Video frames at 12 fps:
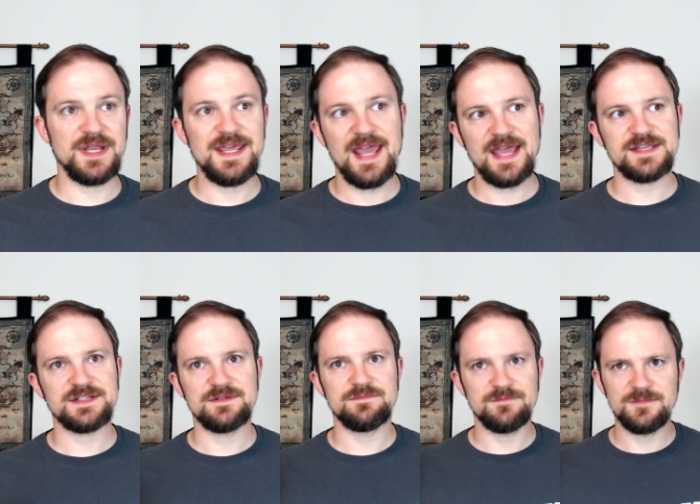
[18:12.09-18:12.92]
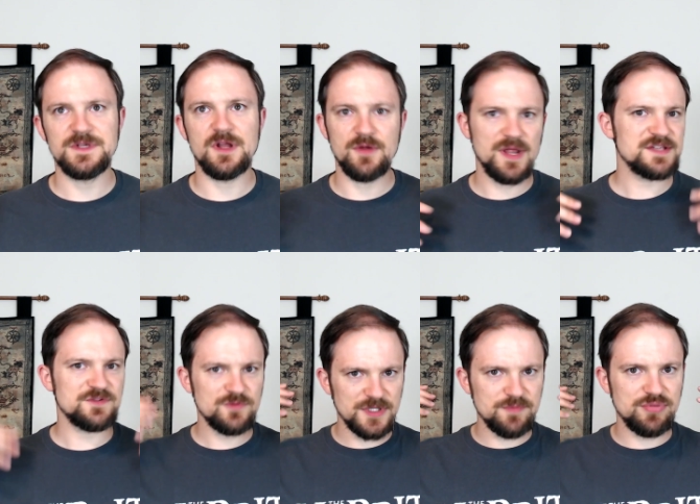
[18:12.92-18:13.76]
he has to
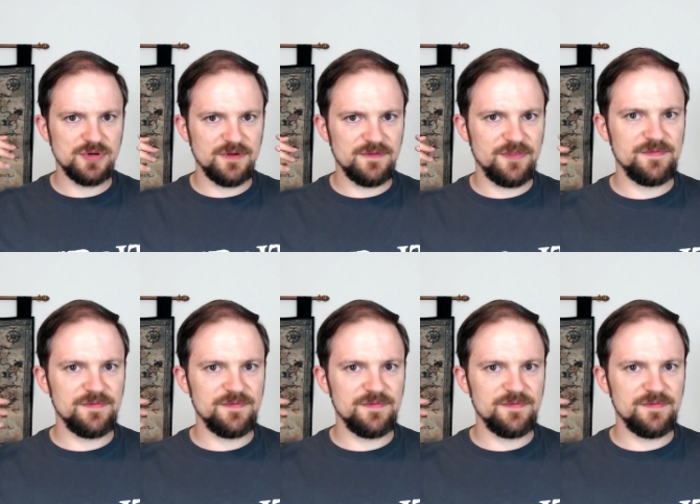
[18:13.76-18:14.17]
really put